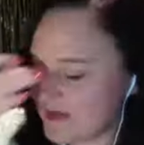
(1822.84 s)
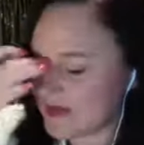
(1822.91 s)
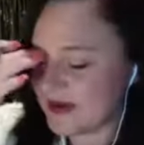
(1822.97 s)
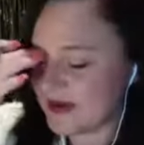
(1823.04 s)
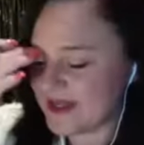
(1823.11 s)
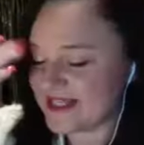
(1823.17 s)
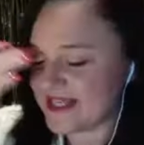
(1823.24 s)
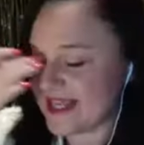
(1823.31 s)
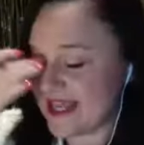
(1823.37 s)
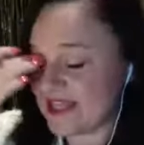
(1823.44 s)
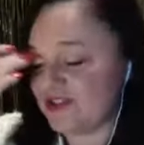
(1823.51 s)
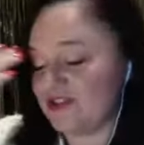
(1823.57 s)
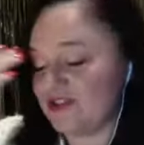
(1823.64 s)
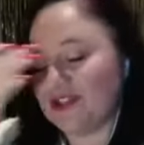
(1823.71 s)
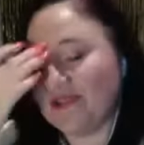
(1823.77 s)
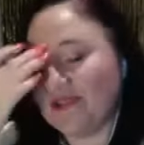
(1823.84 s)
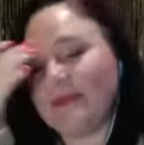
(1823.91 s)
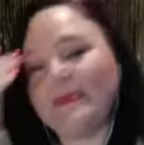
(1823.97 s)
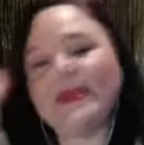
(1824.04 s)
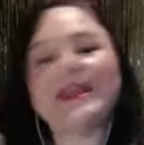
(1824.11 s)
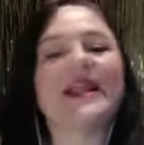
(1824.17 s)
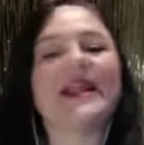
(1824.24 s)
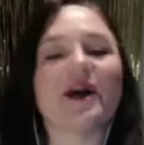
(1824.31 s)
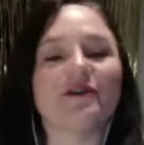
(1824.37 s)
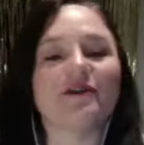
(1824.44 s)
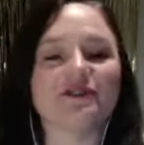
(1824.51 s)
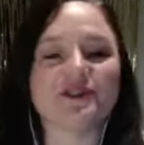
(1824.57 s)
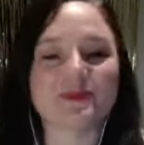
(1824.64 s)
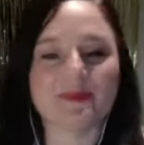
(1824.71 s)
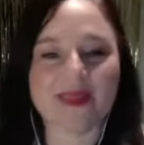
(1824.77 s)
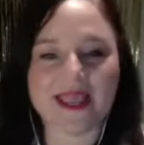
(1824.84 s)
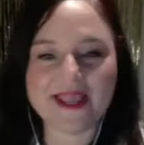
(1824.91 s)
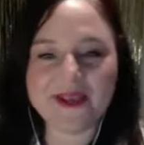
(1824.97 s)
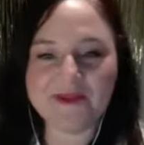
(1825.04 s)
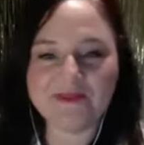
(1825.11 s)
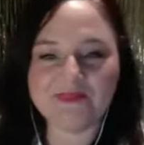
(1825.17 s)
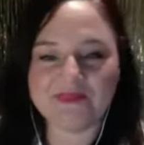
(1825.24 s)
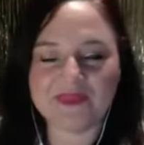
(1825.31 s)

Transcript: going to get you to repeat after me